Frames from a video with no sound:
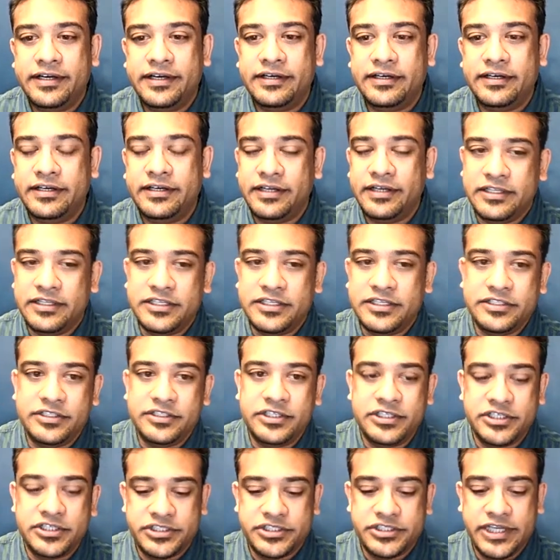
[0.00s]

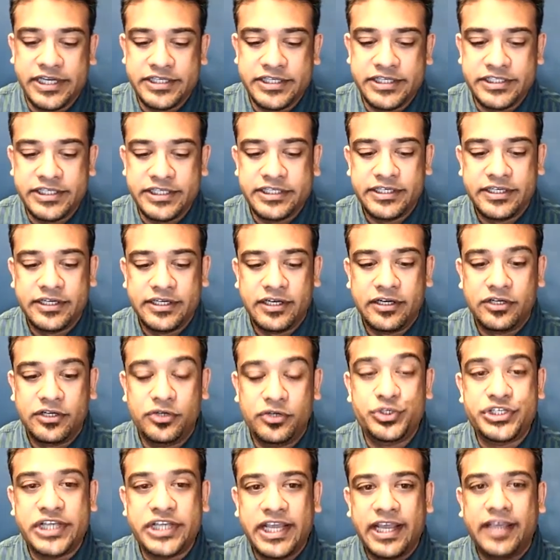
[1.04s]
Rajat Jain ji to
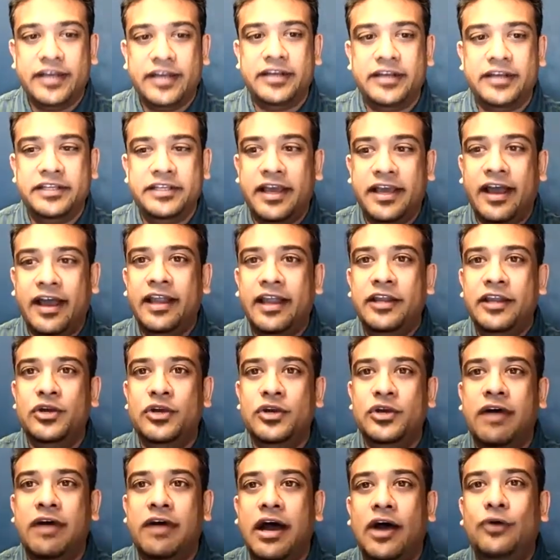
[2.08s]
share the idea
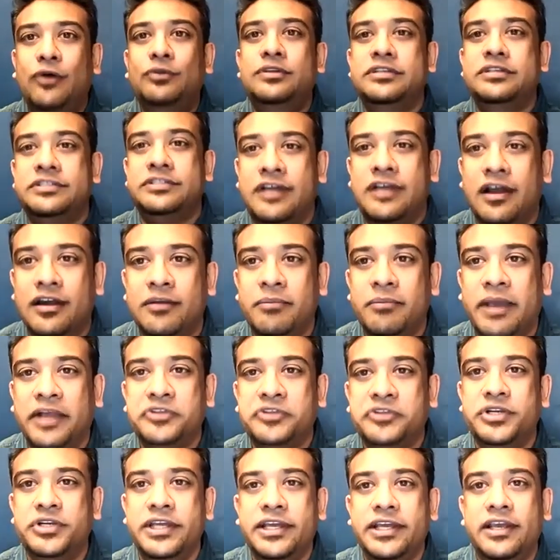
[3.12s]
of how the startup
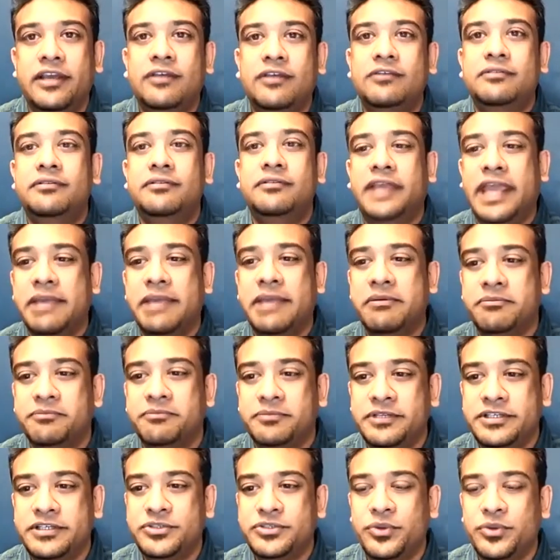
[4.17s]
actually came up,
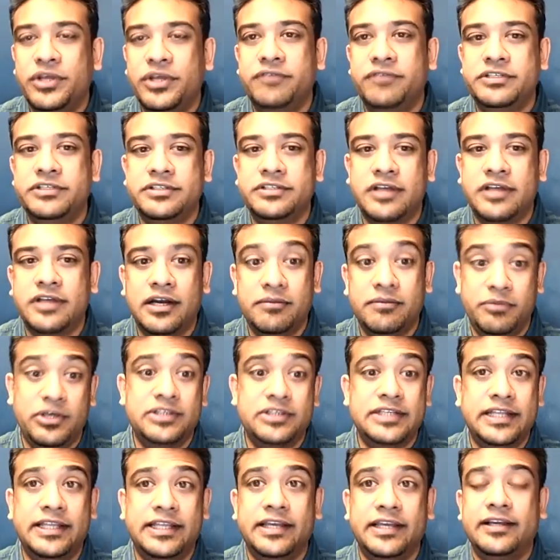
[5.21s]
the story of the startup,
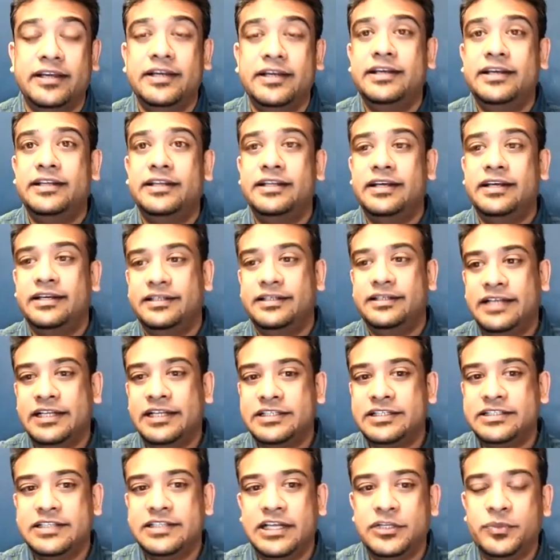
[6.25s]
because I think
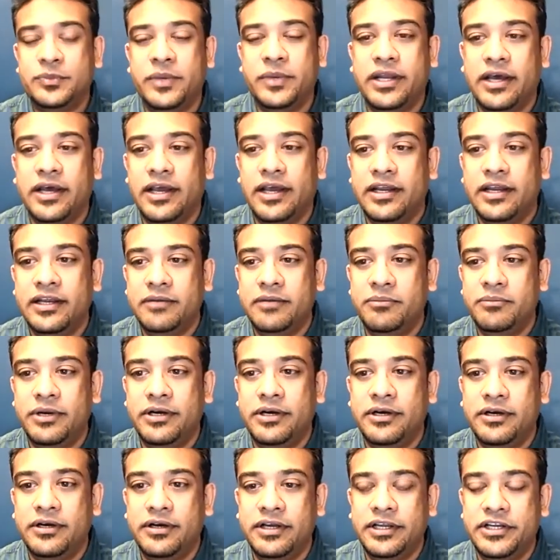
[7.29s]
that's where I have
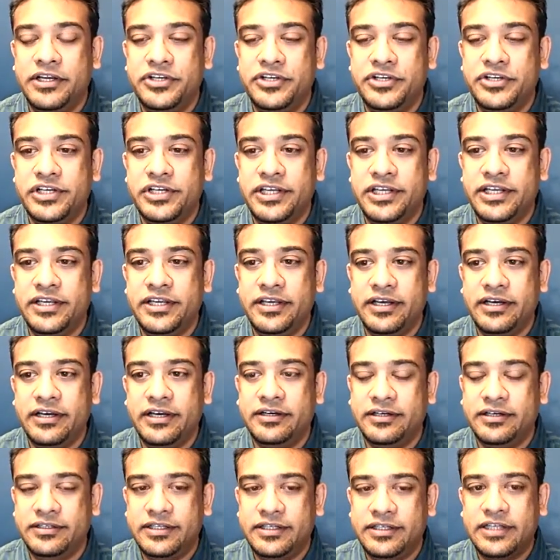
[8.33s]
initially
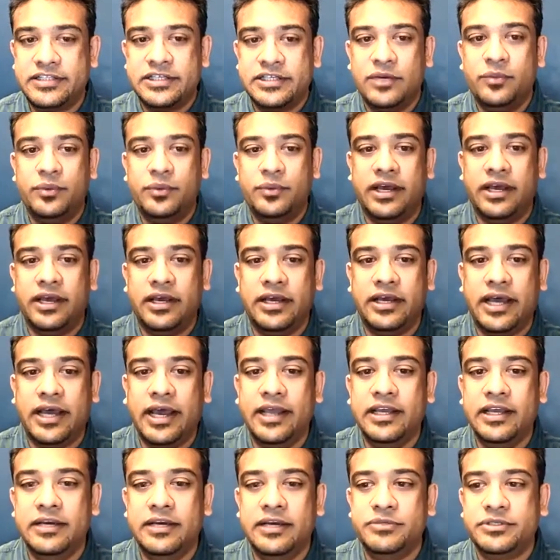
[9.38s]
that's how
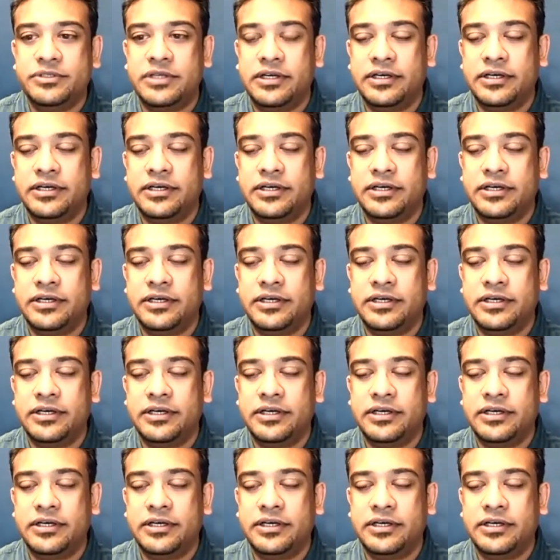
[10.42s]
I have